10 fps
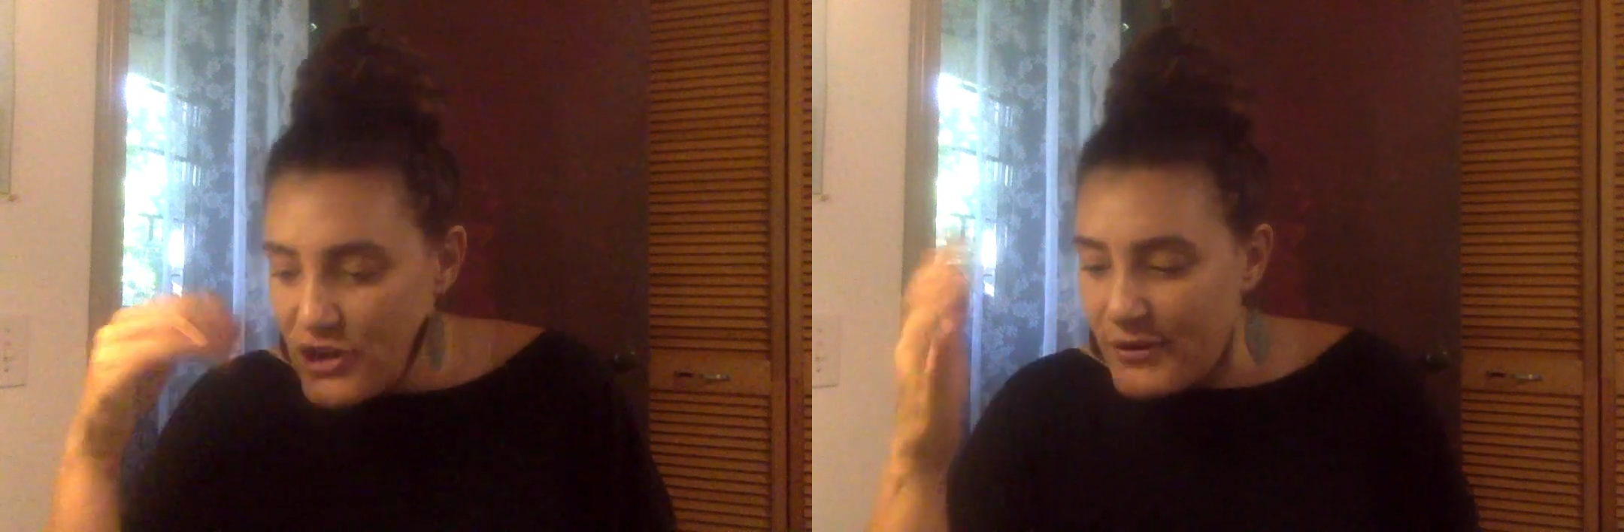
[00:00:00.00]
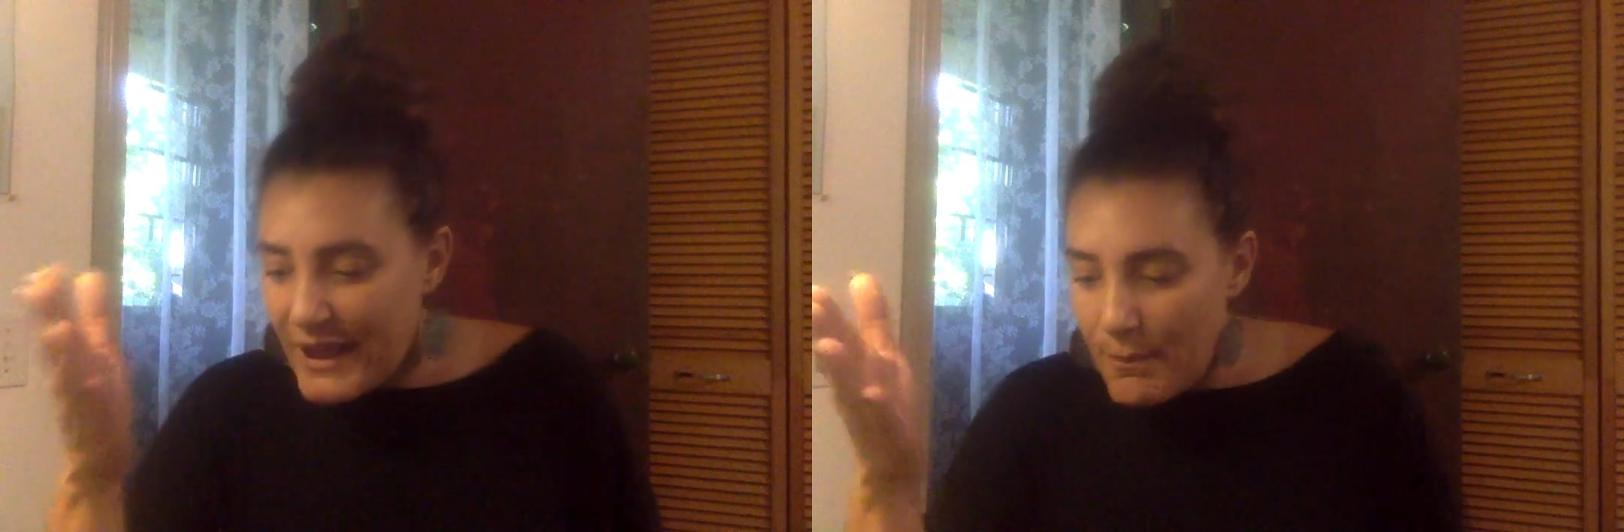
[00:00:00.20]

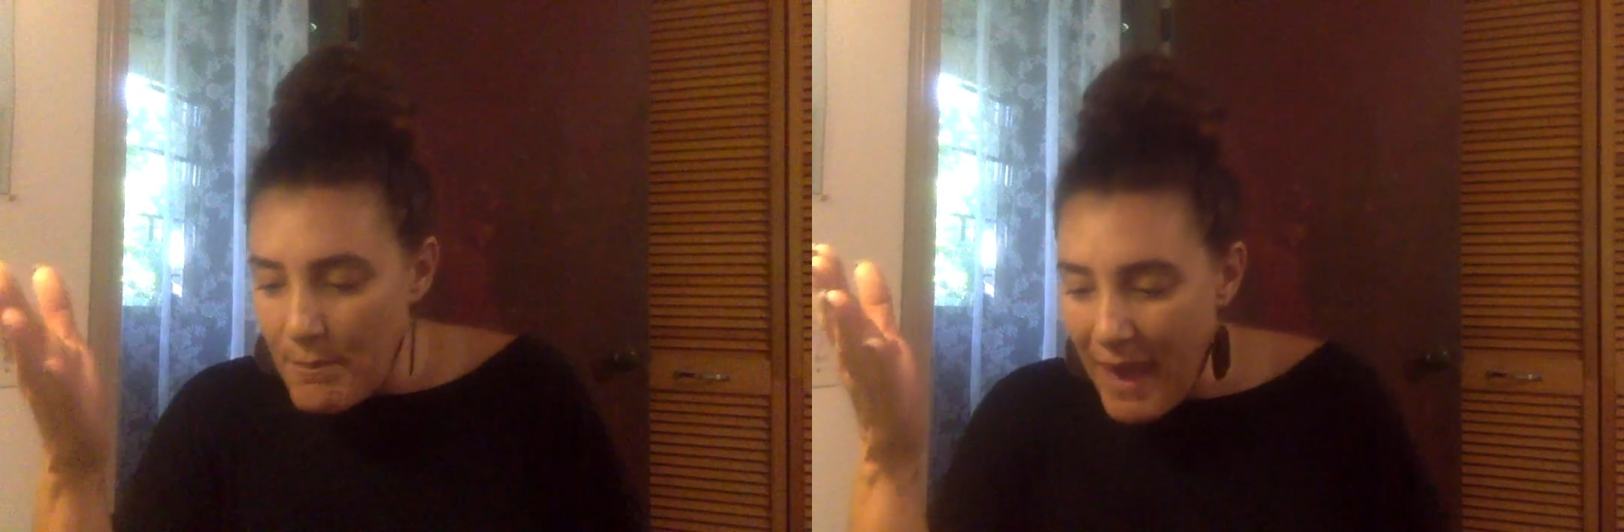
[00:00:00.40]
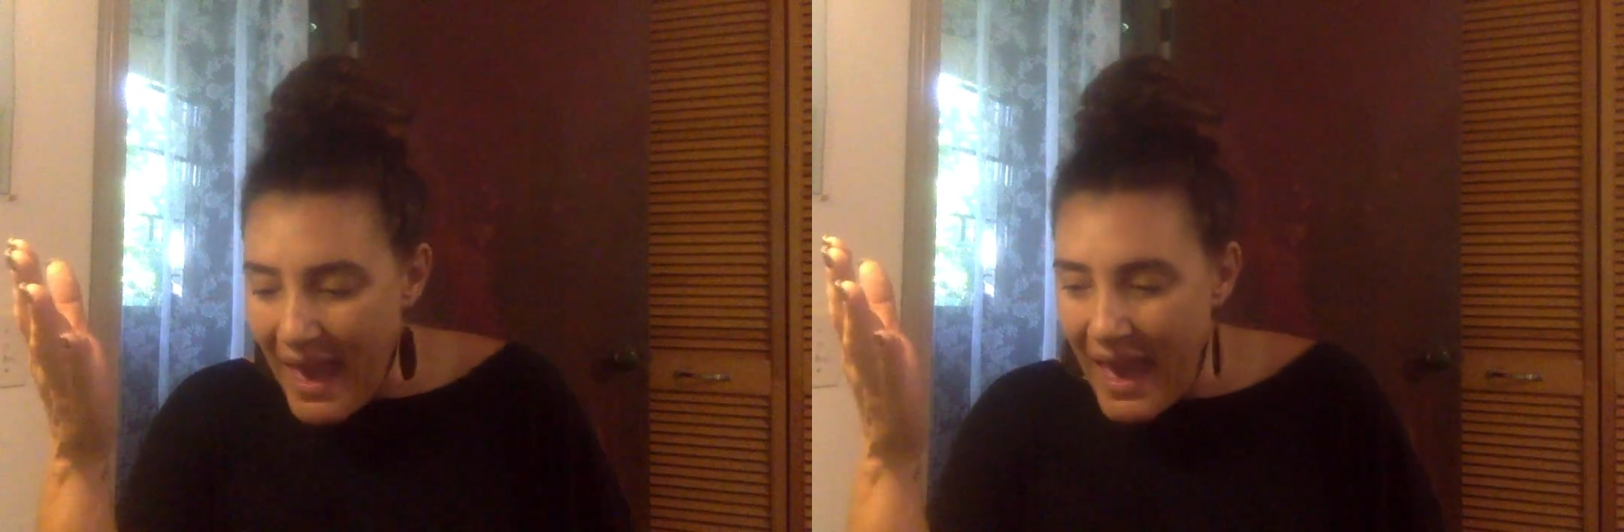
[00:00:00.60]
you get
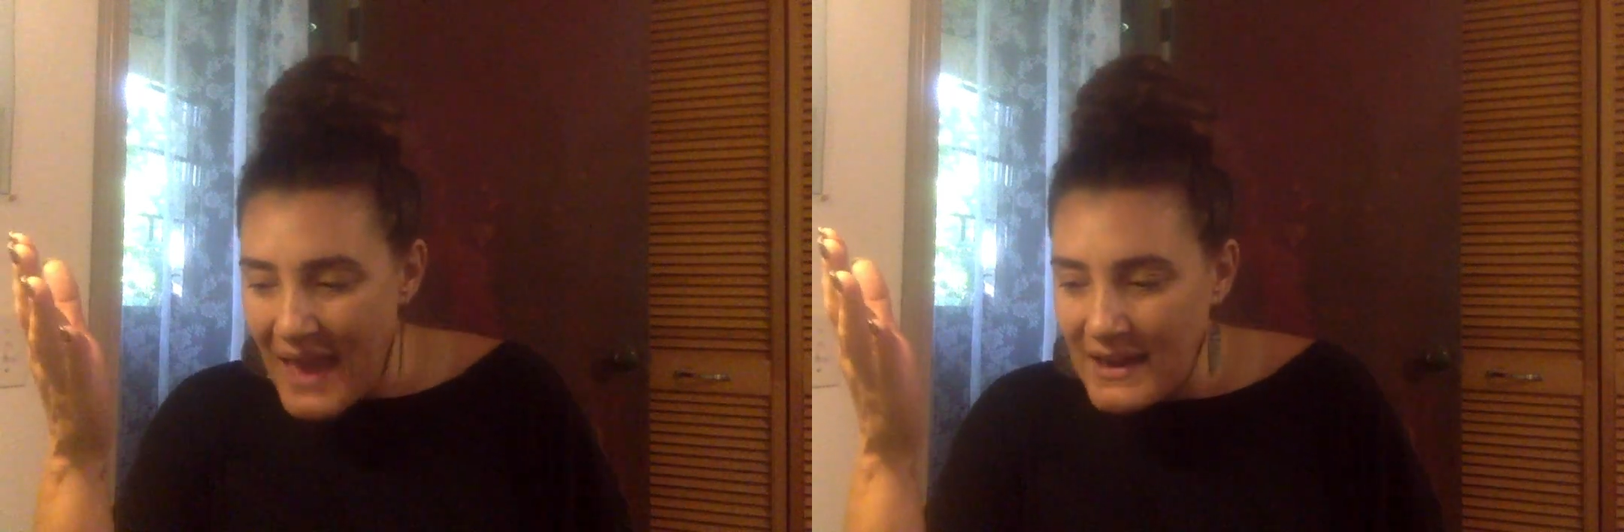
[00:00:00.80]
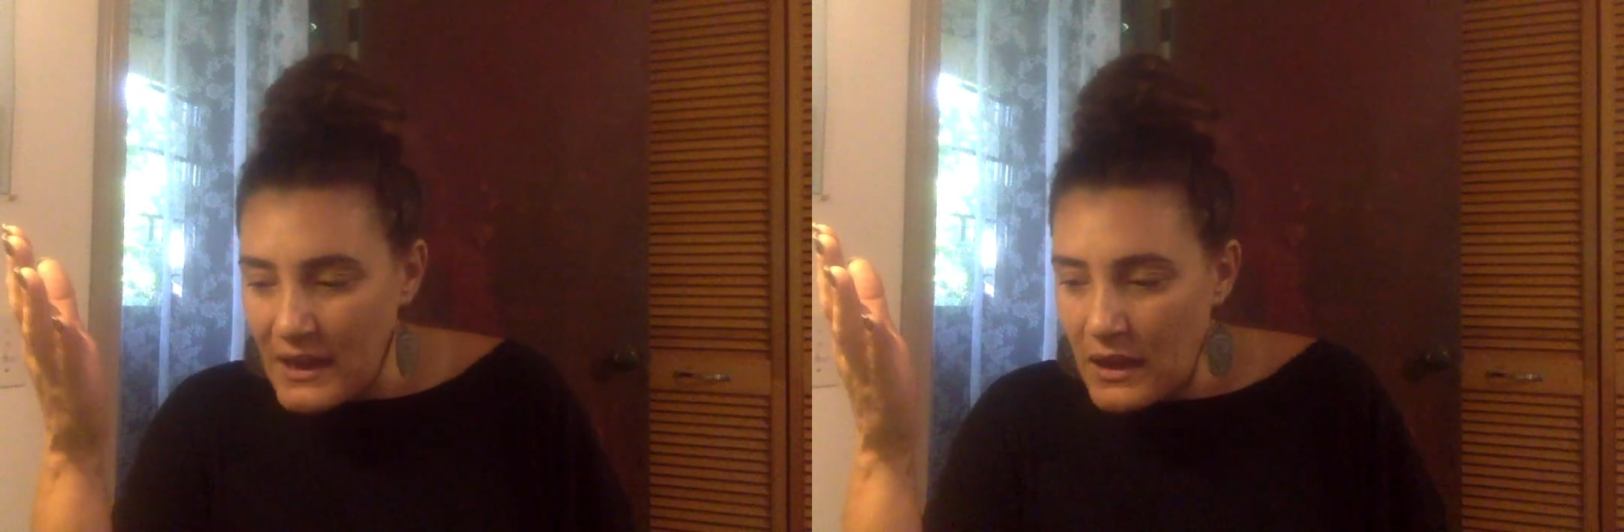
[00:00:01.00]

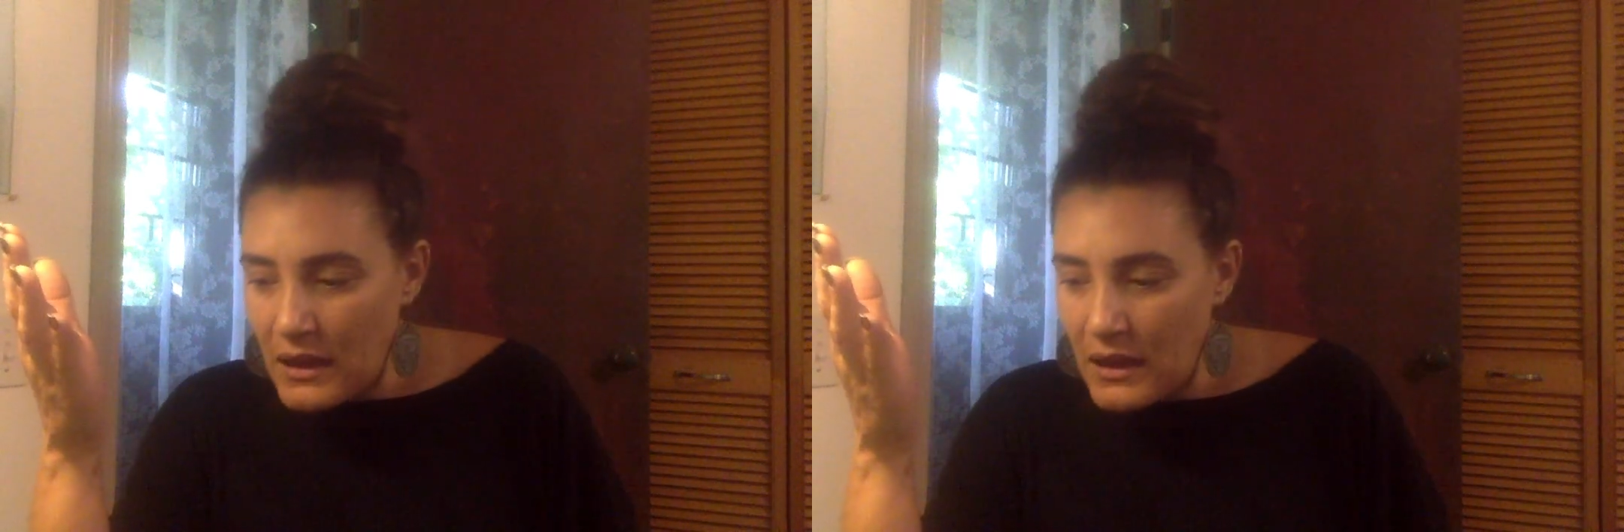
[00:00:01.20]
mad.